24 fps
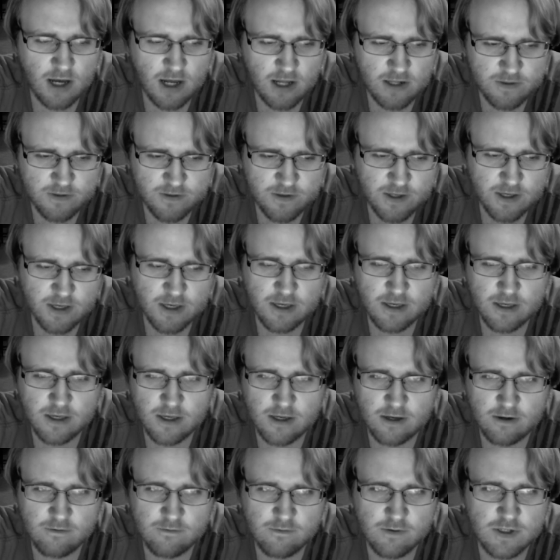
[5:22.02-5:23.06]
I think
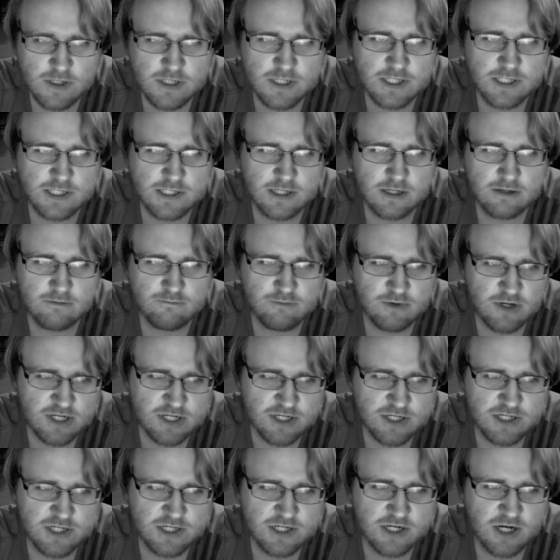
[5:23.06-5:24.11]
it was a
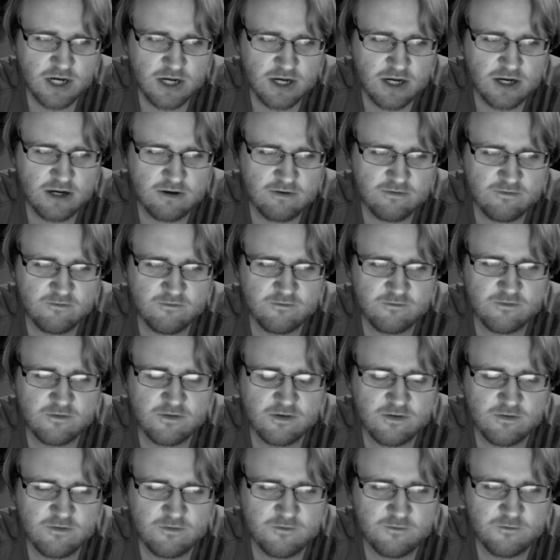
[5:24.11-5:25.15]
bunch
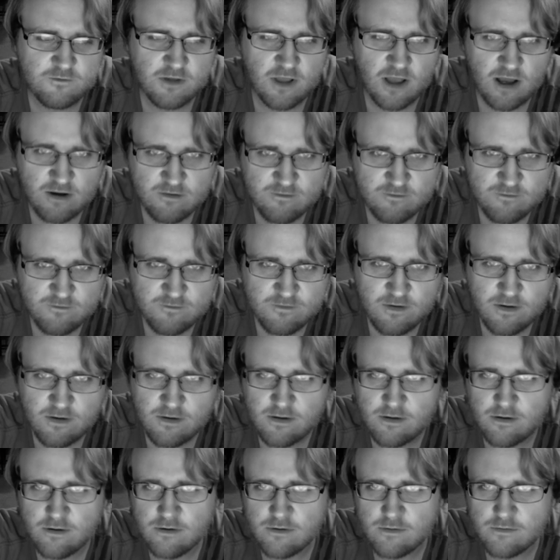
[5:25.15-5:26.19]
of fluff
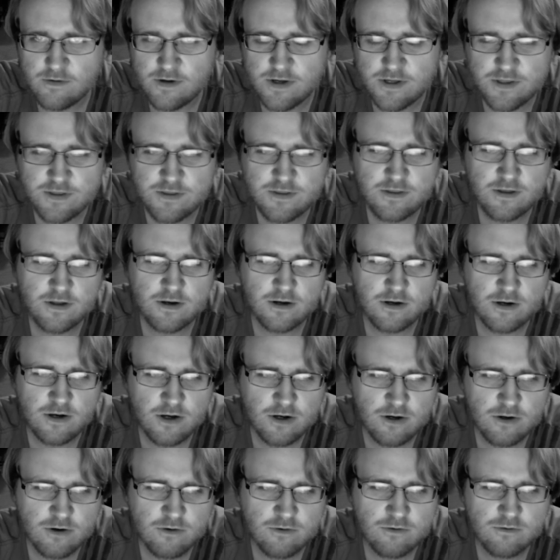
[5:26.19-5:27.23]
with
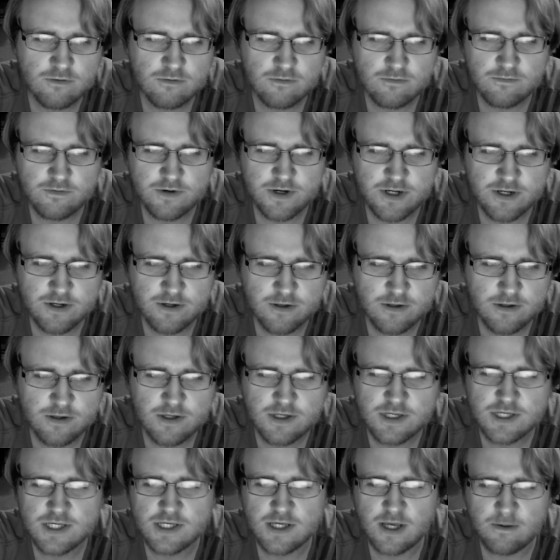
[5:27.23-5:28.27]
no real
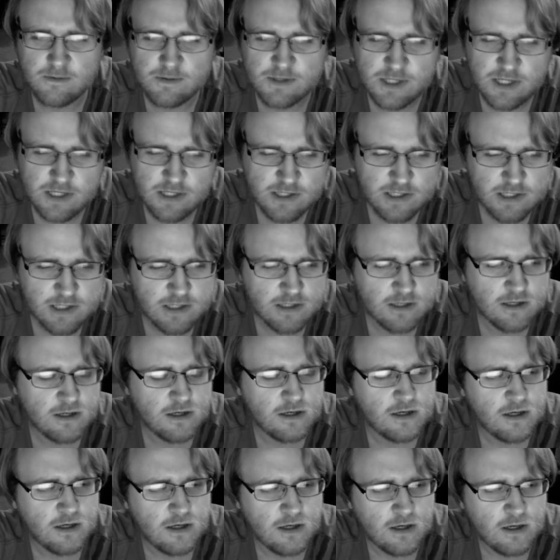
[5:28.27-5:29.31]
substance.
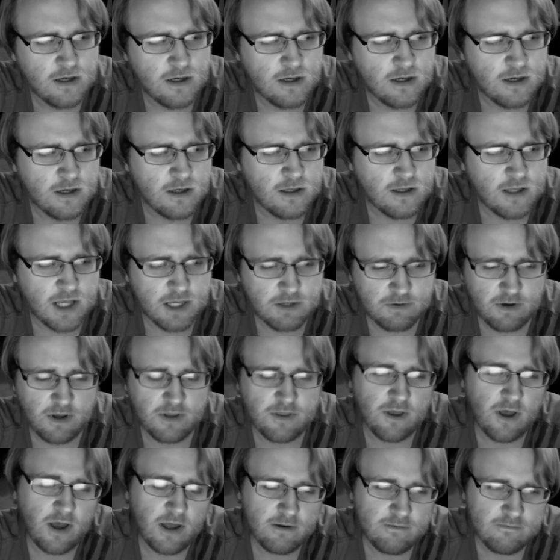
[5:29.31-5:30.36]
That's what
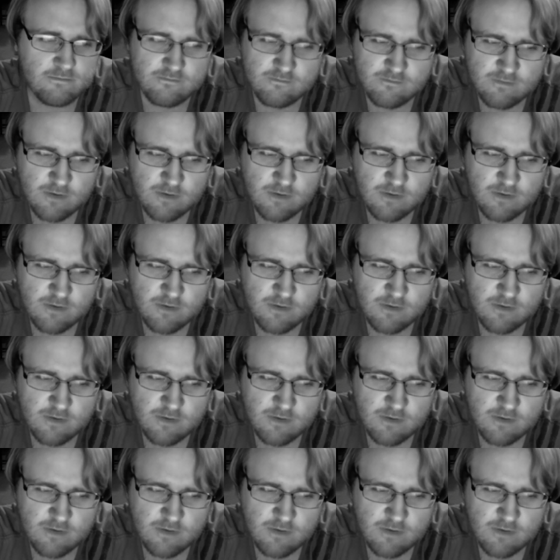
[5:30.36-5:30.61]
I thought.